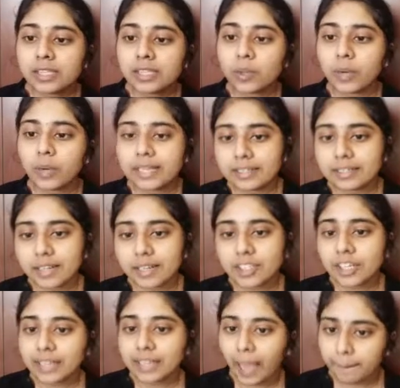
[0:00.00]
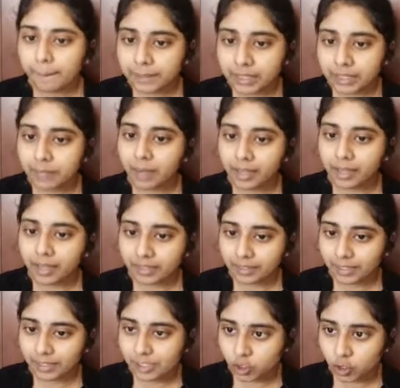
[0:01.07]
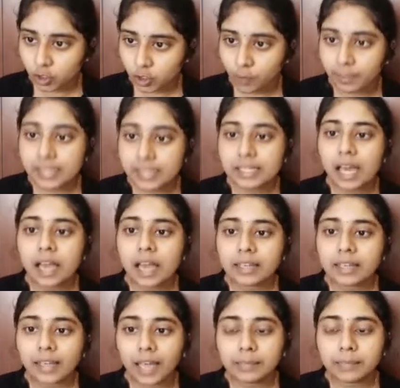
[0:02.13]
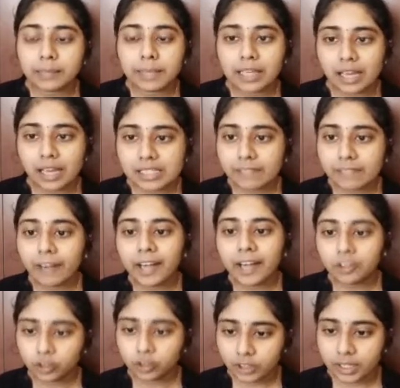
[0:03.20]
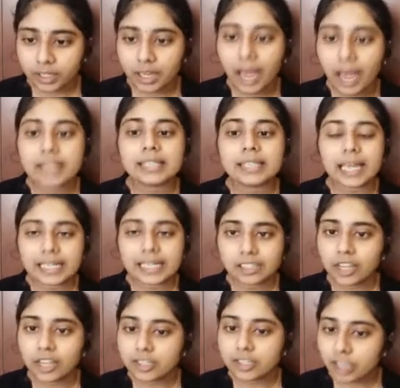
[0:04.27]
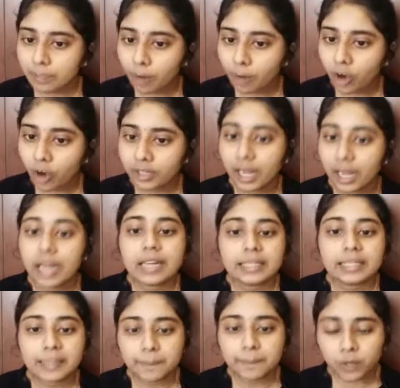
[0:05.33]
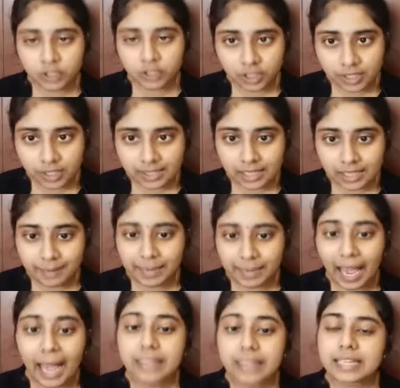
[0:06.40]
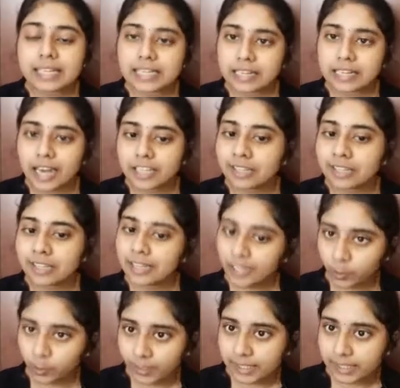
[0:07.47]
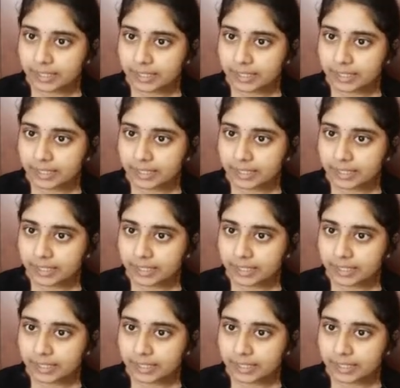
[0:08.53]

international capital market instruments can be classified into three as international bond, deposit receipt and international equities.